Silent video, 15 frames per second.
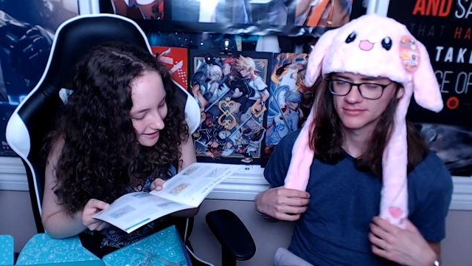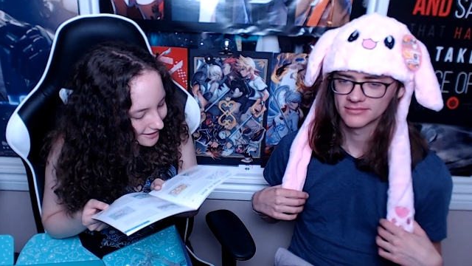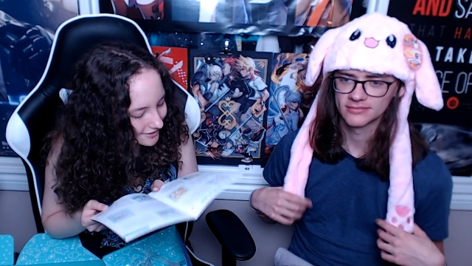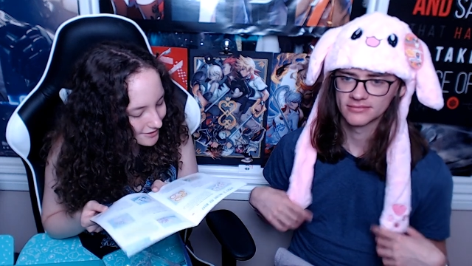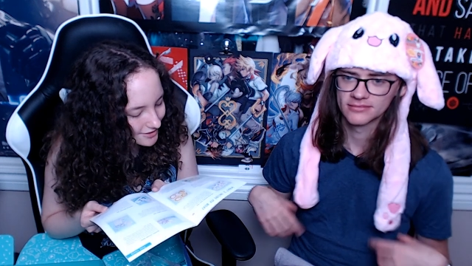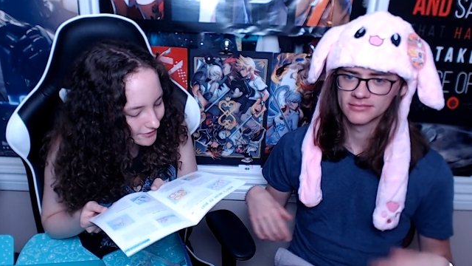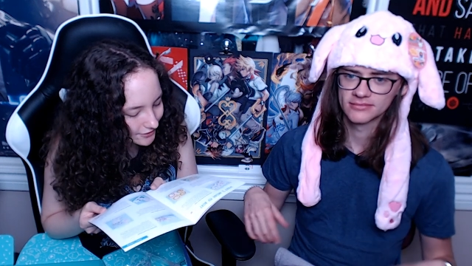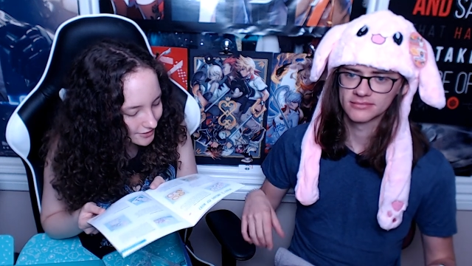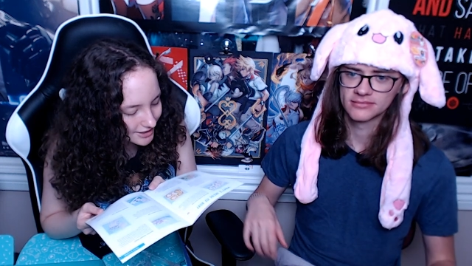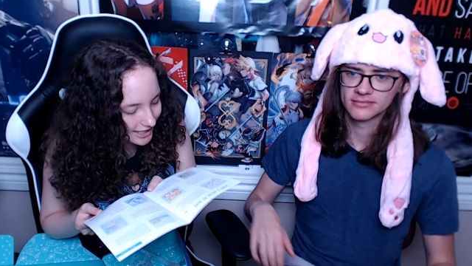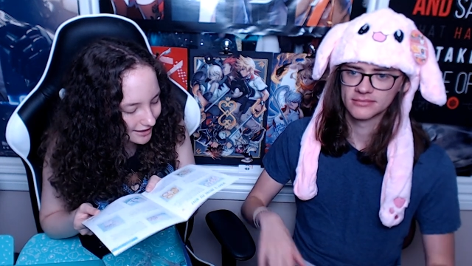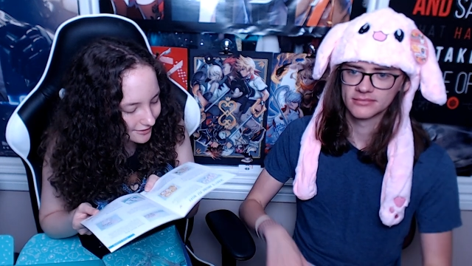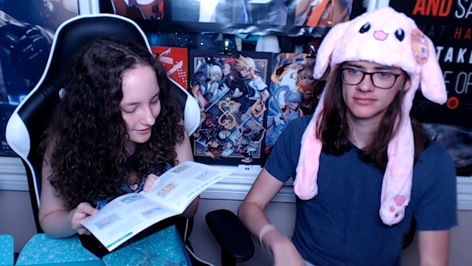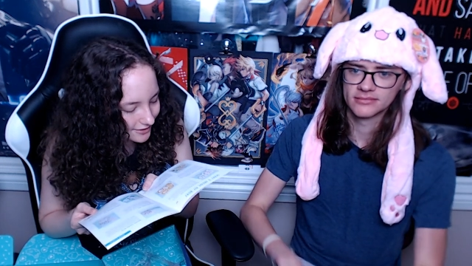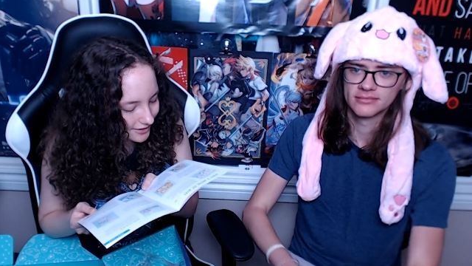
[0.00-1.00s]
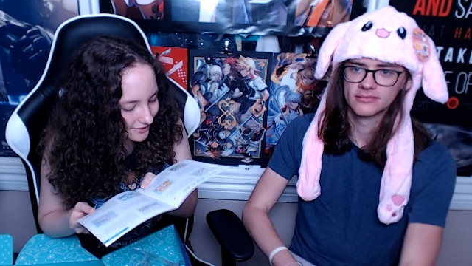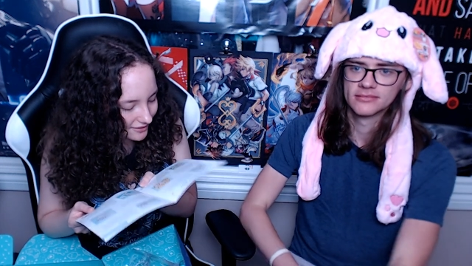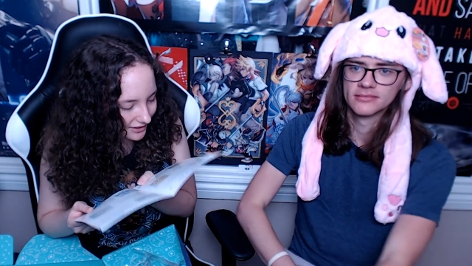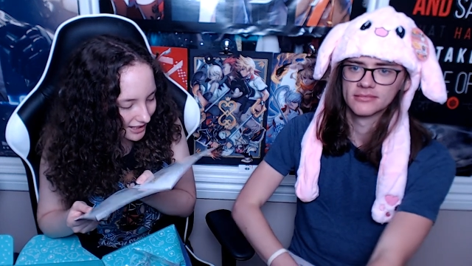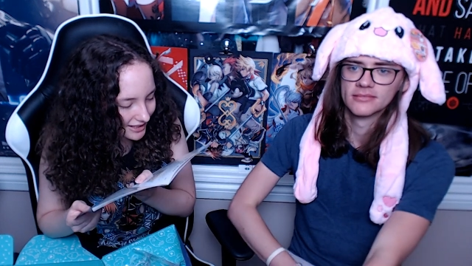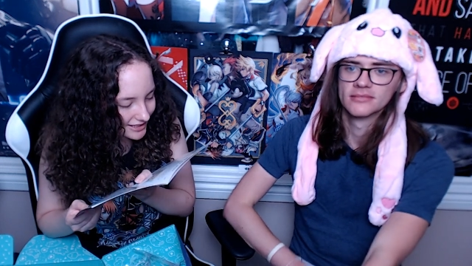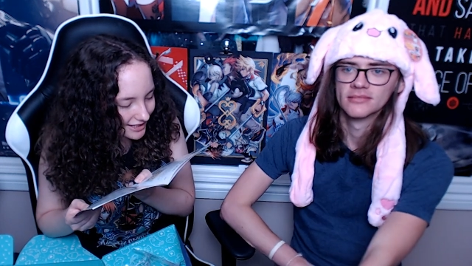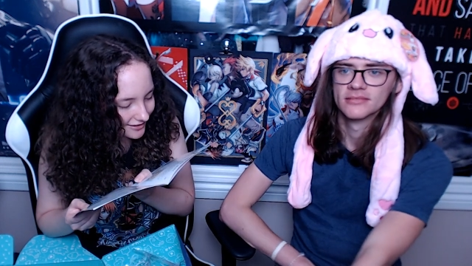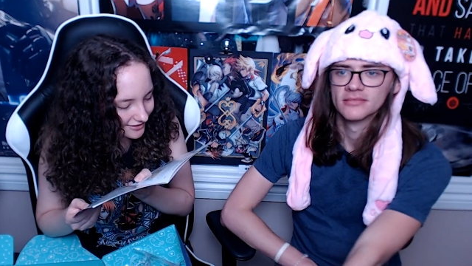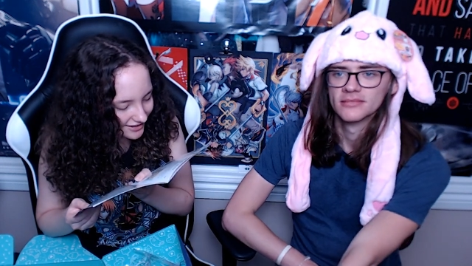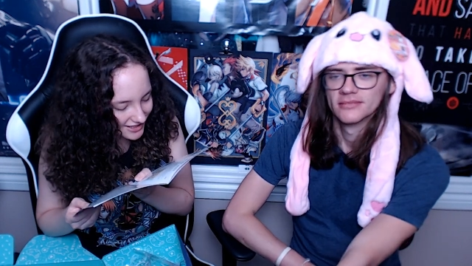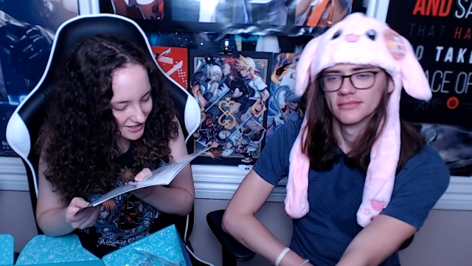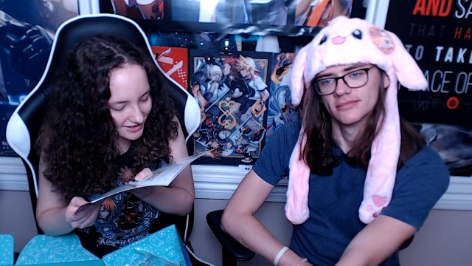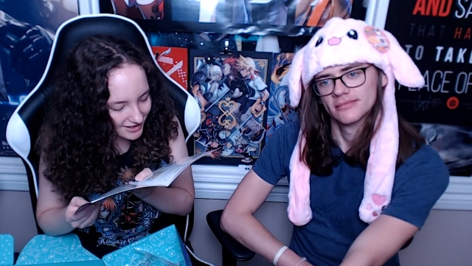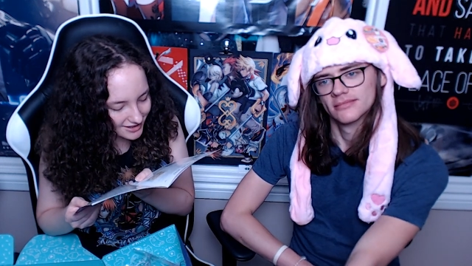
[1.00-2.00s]
Speaker 1: used for
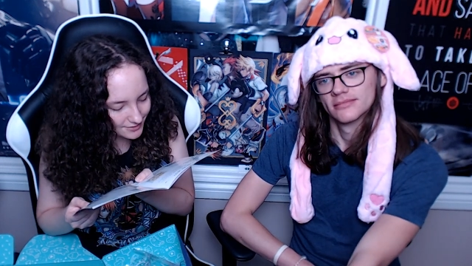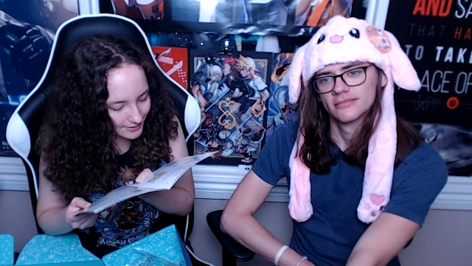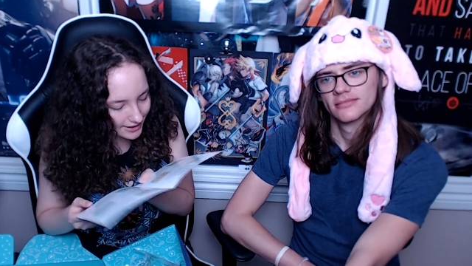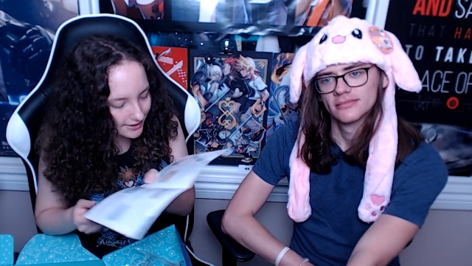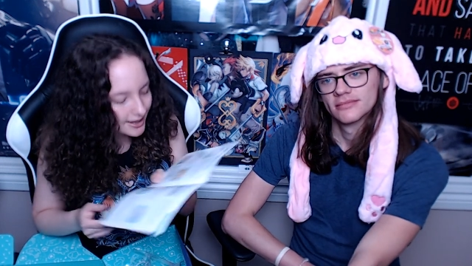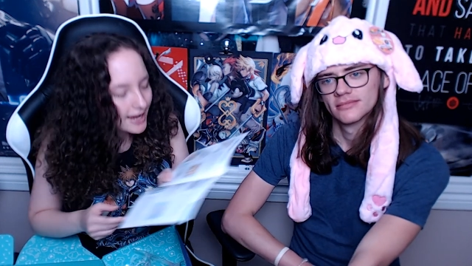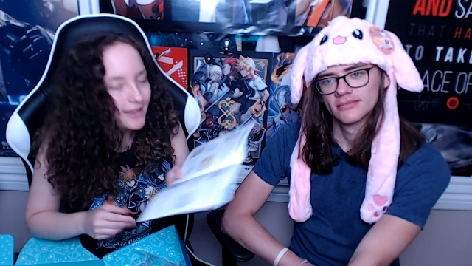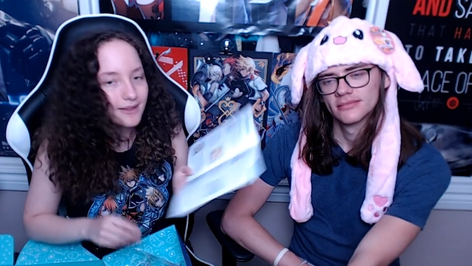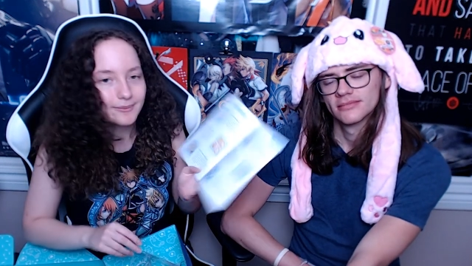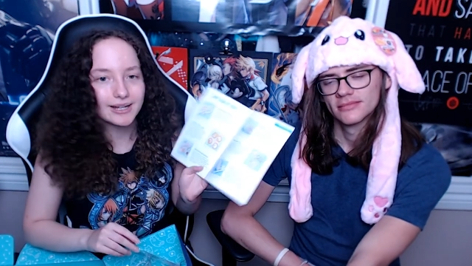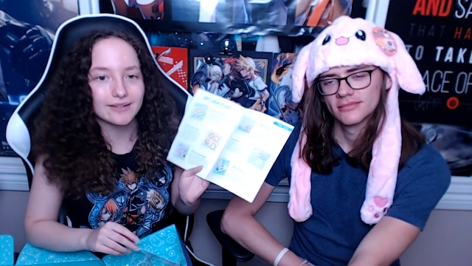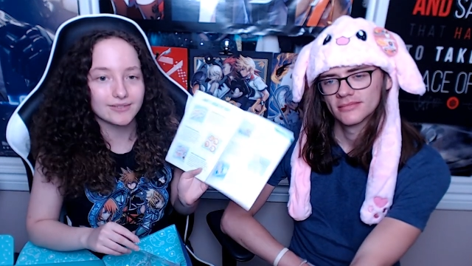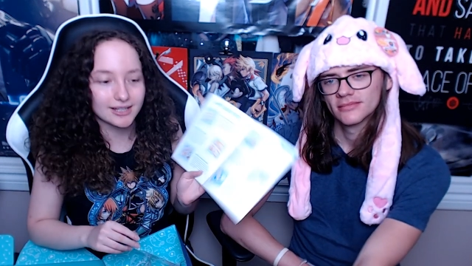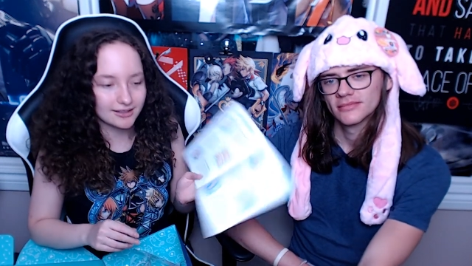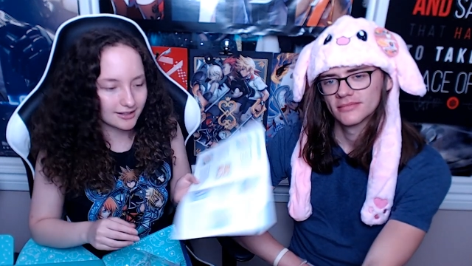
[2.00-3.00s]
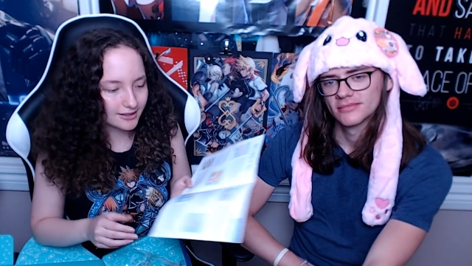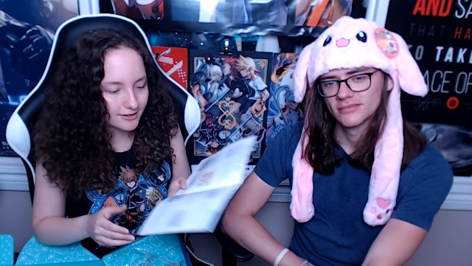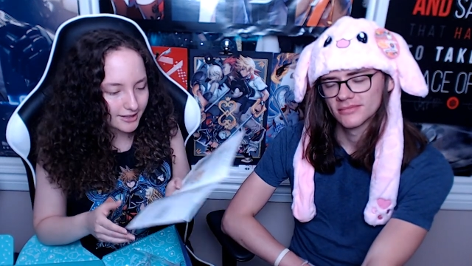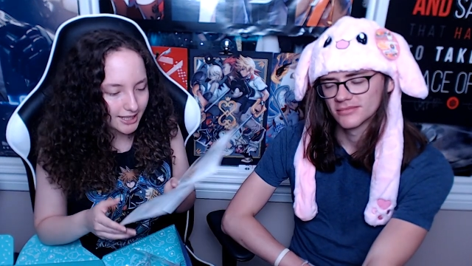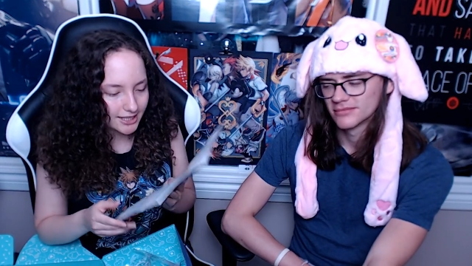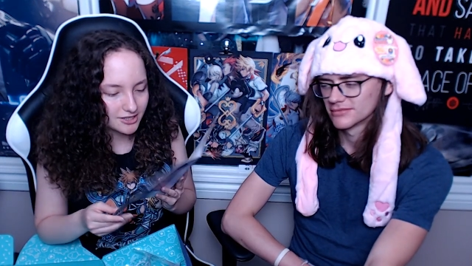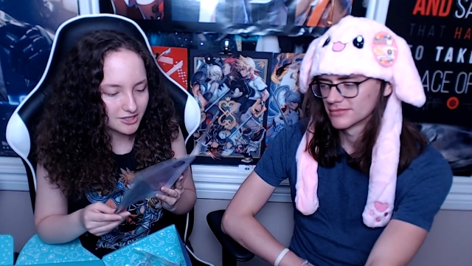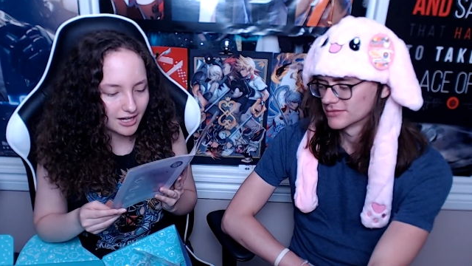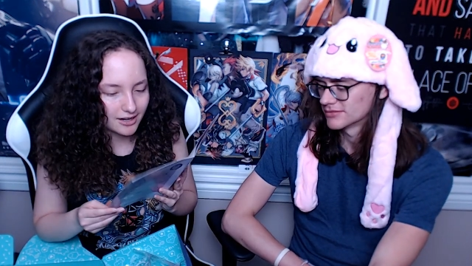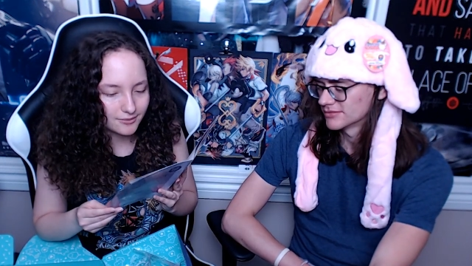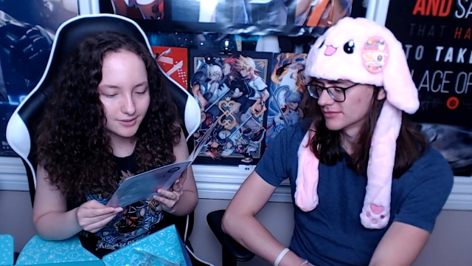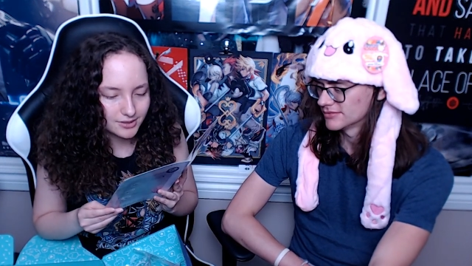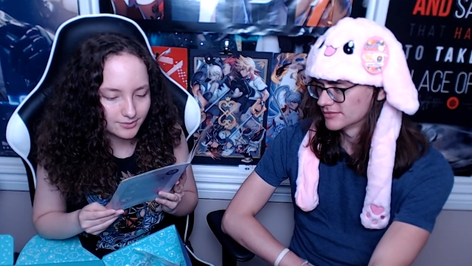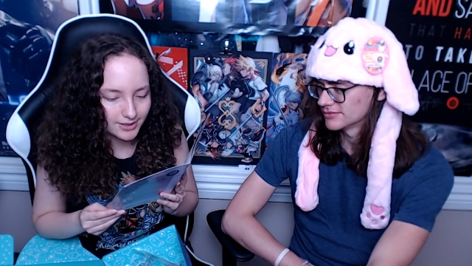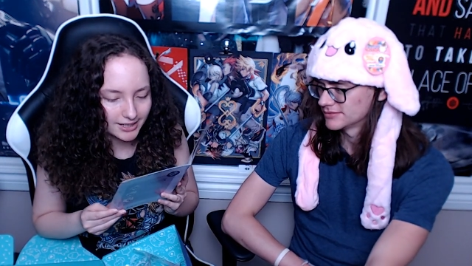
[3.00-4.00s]
decoration as well. Then we have the glitter keychain,
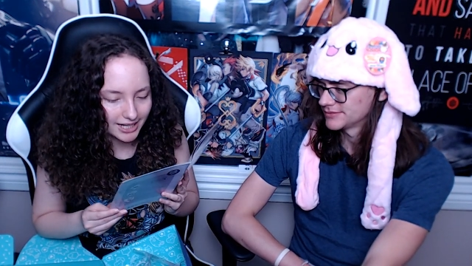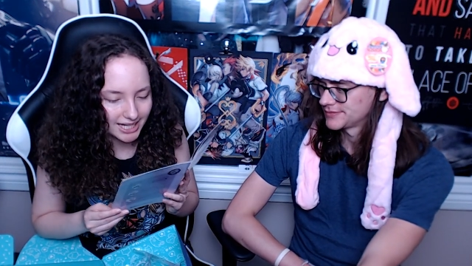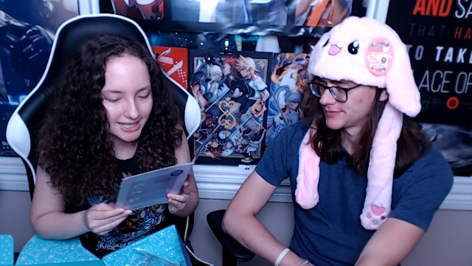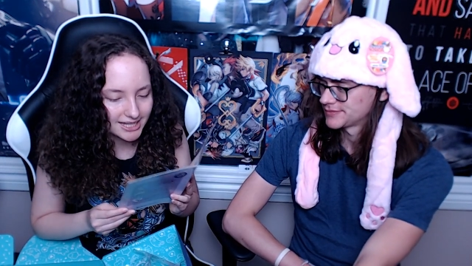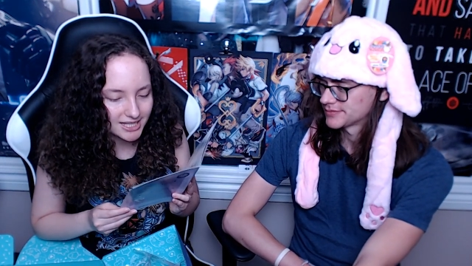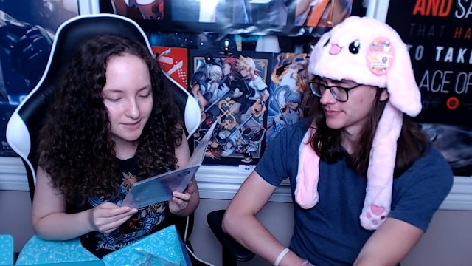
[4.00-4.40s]
which we got, the